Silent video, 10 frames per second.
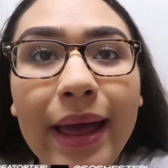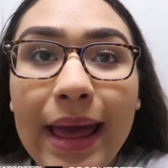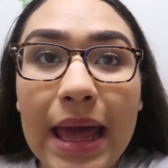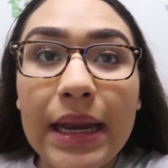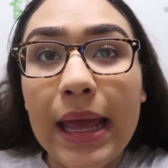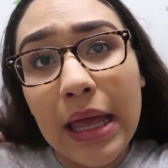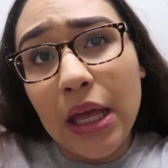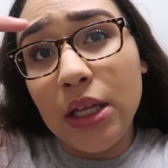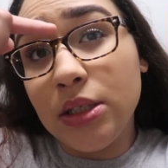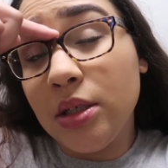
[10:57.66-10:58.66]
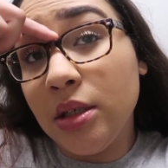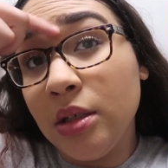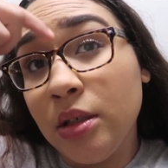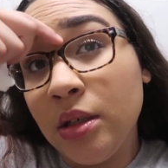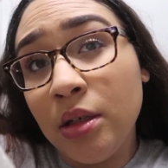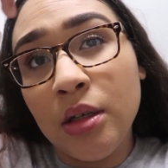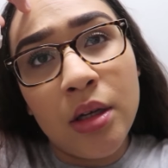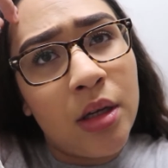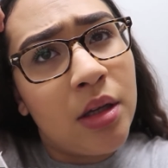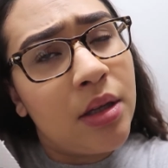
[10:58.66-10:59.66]
ahead and
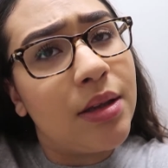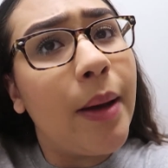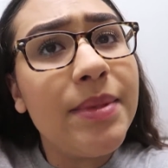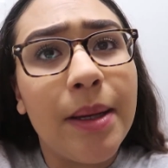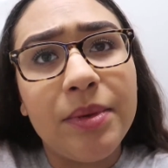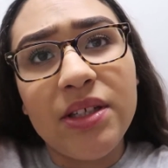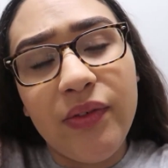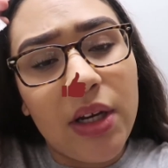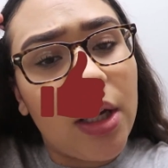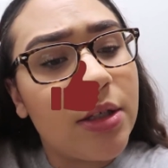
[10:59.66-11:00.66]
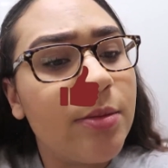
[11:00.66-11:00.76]
thumbs up this video,